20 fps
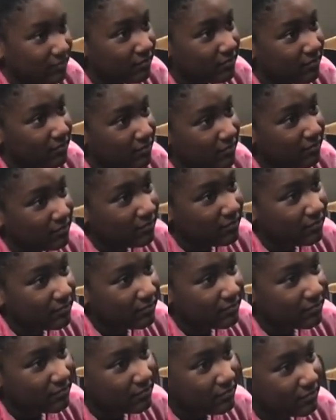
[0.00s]
in the
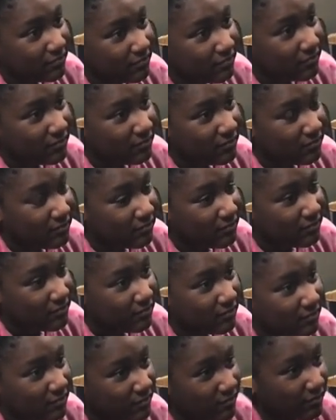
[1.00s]
Chandler Symphony
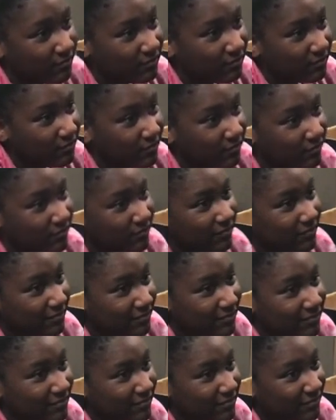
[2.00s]
as a student
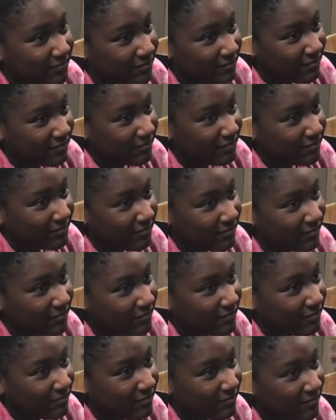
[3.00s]
musician.
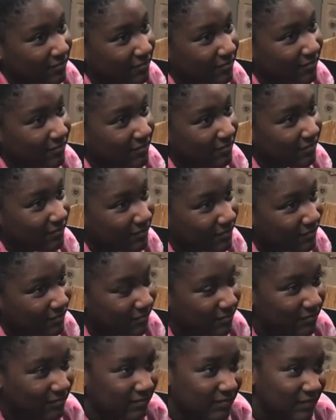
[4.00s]
Were you in
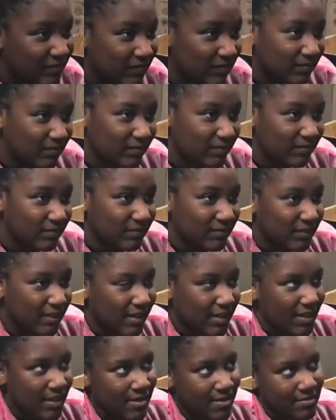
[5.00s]
any other
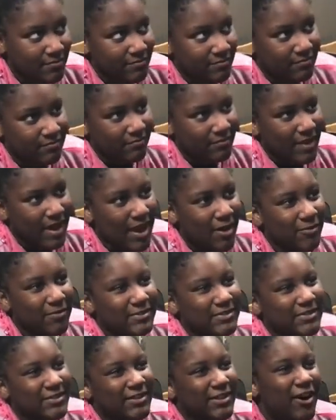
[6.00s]
orchestras? I
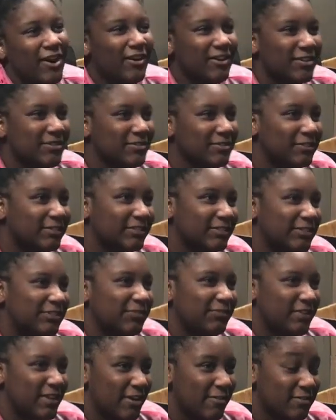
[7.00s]
was in honors
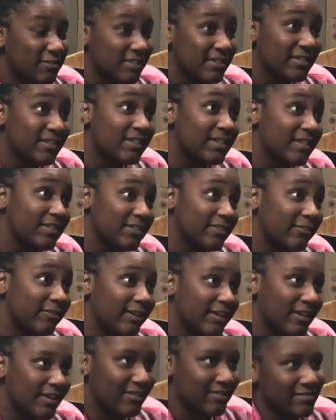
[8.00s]
orchestra when I was in sixth
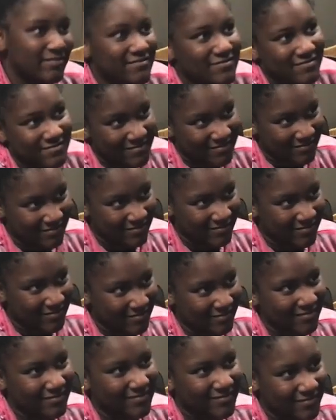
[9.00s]
grade.
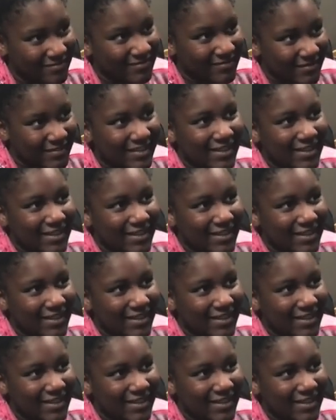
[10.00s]
That's really